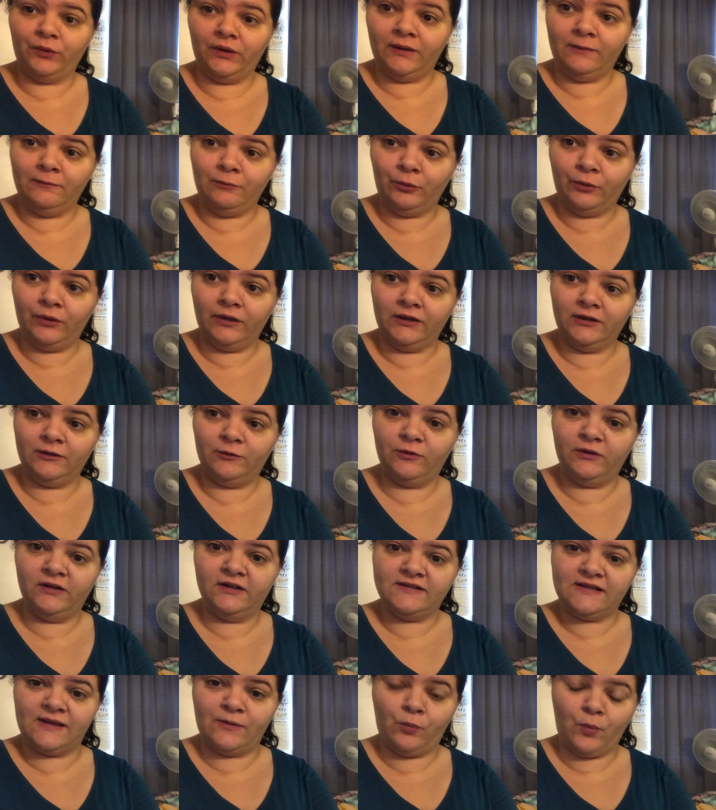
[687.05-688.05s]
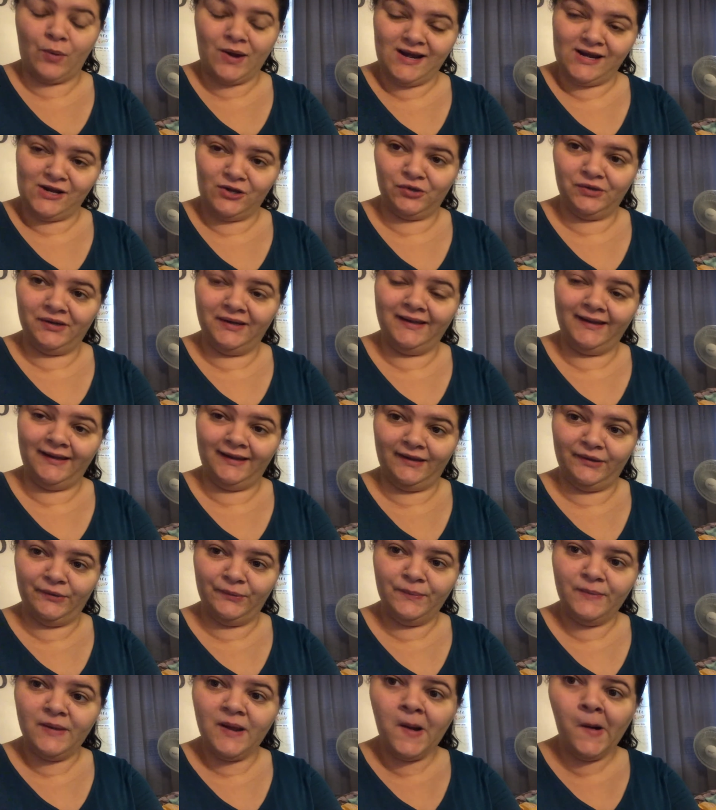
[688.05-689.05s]
really bored because I'm waiting on
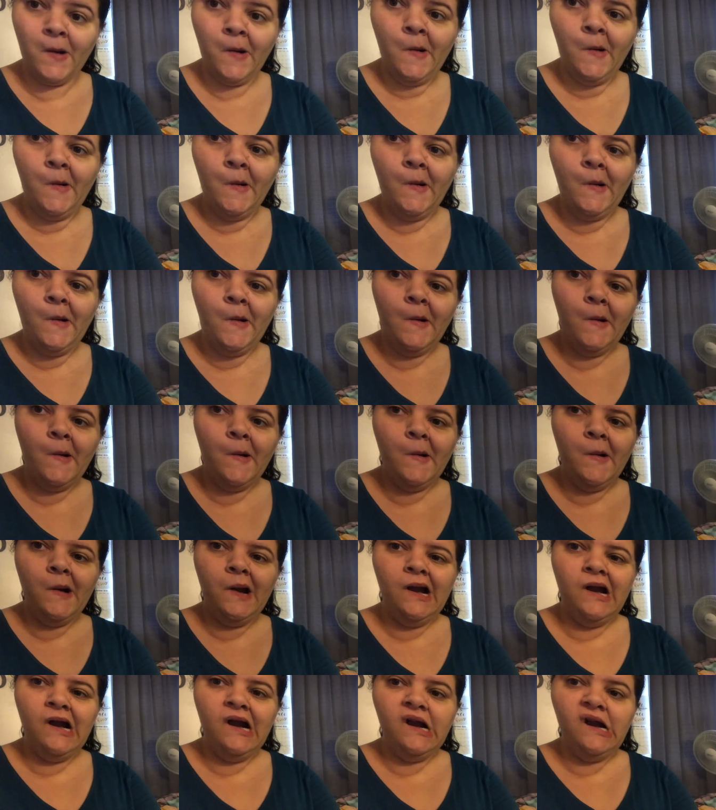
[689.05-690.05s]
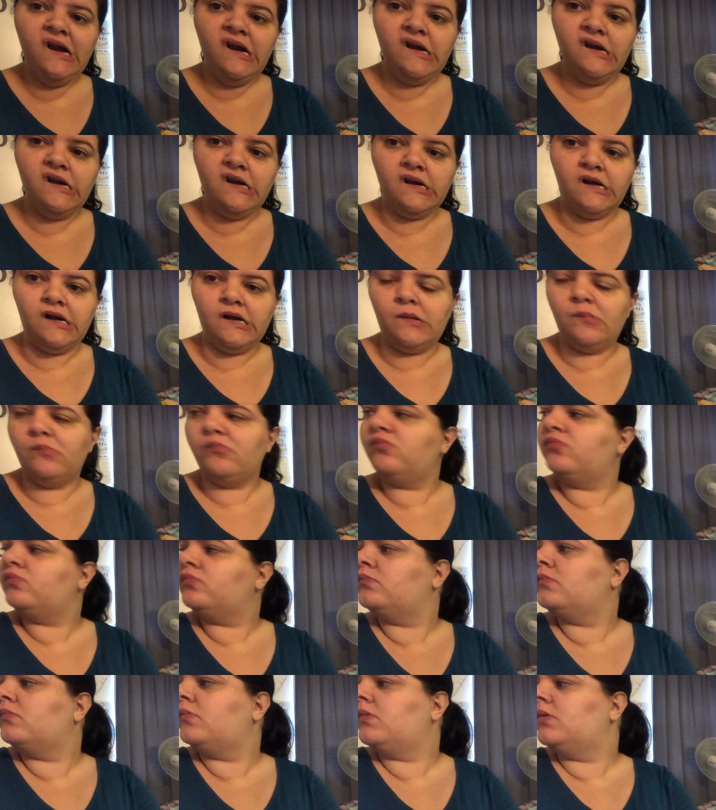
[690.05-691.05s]
him. Um,
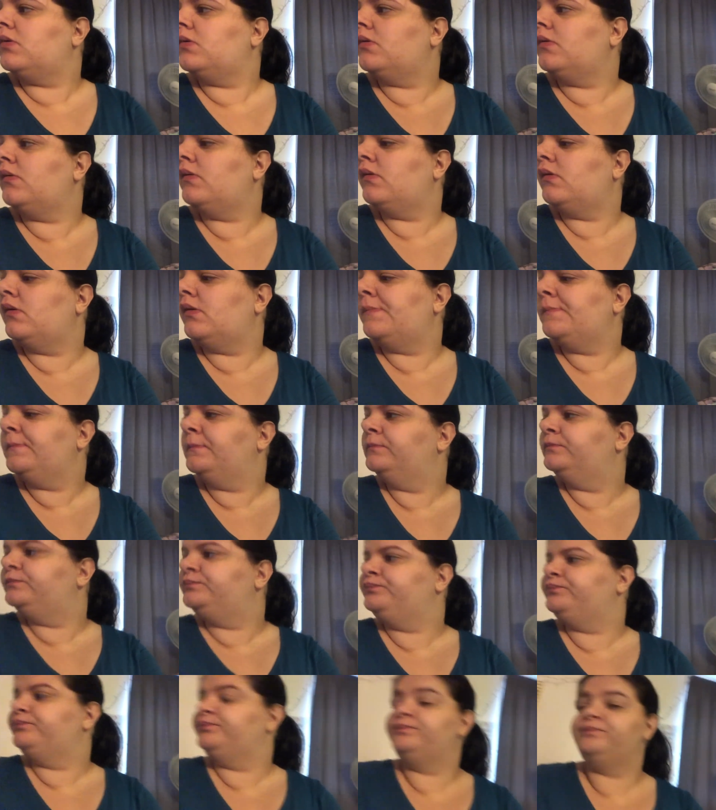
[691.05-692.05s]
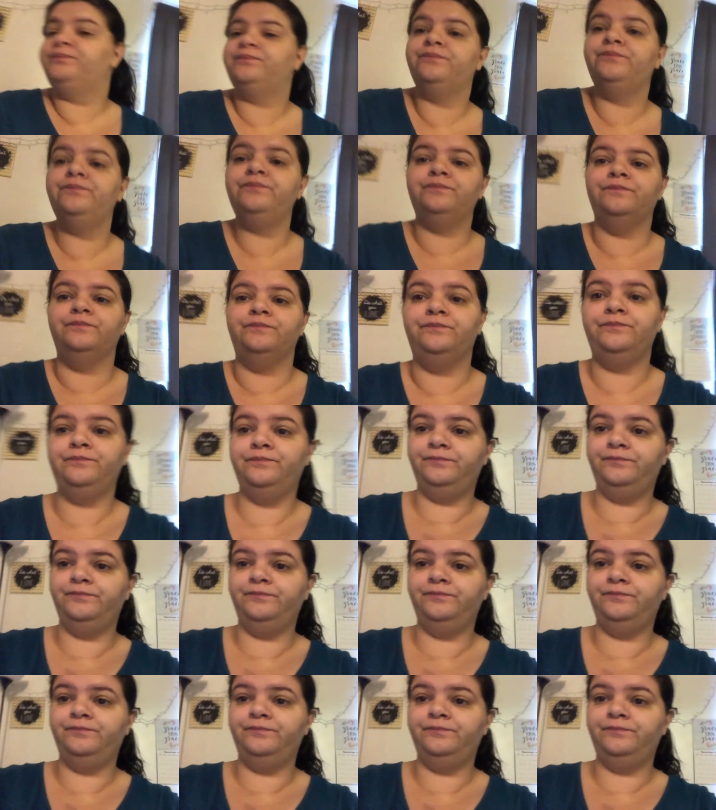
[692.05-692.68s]
mm.